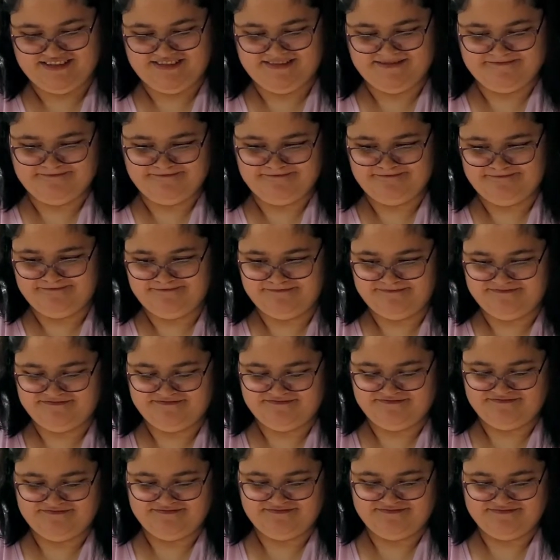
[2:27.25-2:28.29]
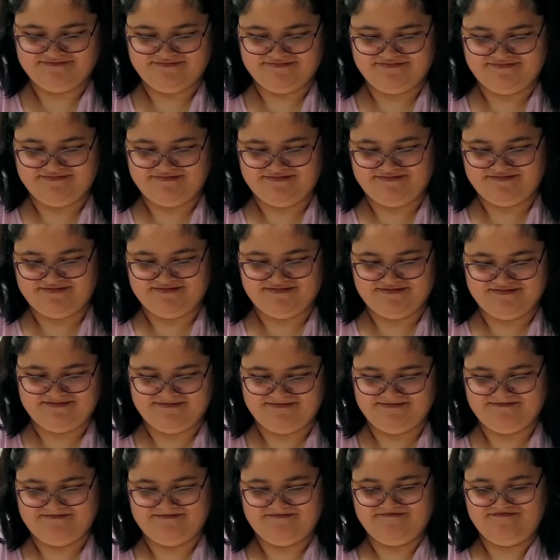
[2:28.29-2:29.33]

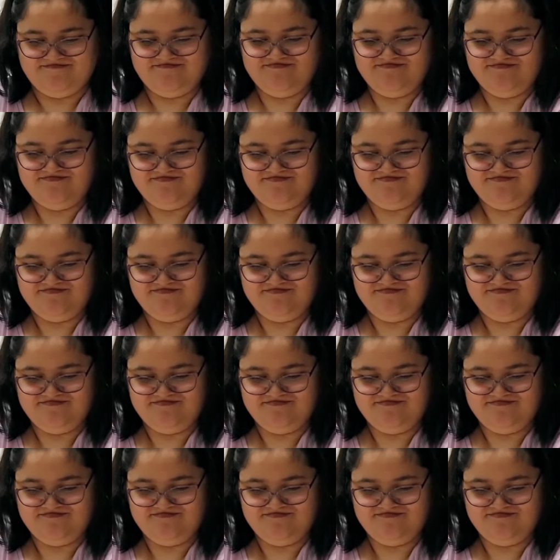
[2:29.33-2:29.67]
This person isn't speaking.